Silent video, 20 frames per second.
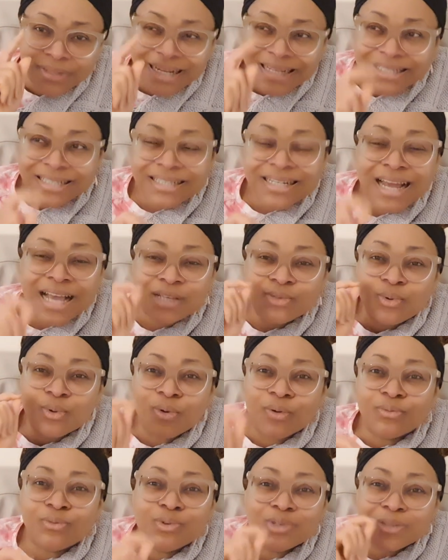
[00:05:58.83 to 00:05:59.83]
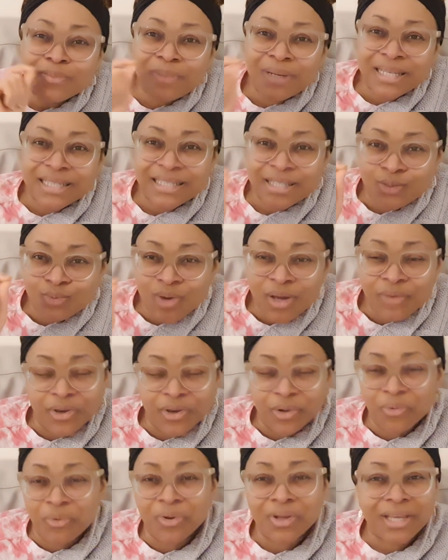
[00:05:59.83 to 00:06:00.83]
Nigeria is one of those places where
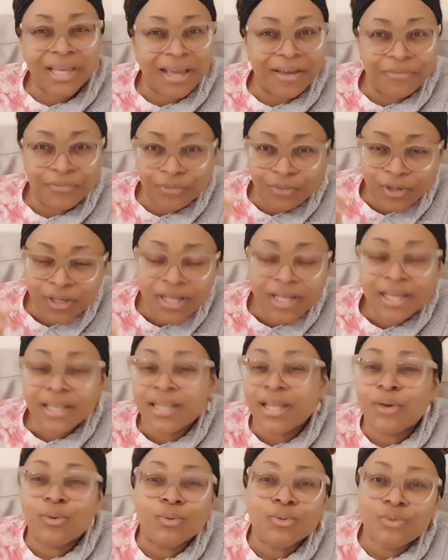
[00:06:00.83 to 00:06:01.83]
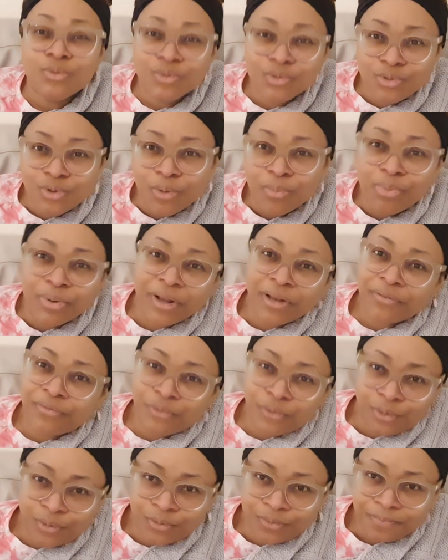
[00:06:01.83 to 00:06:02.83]
not careful, they will use your brain
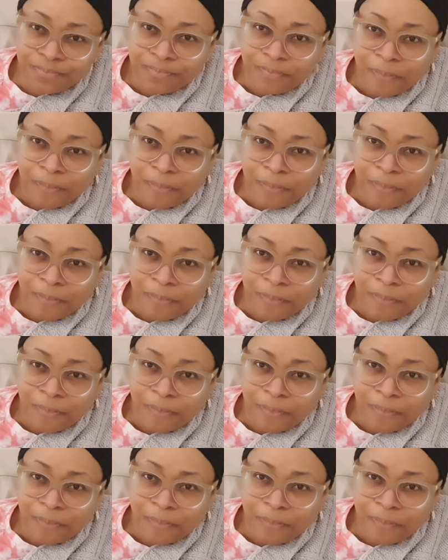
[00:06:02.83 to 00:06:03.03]
for you.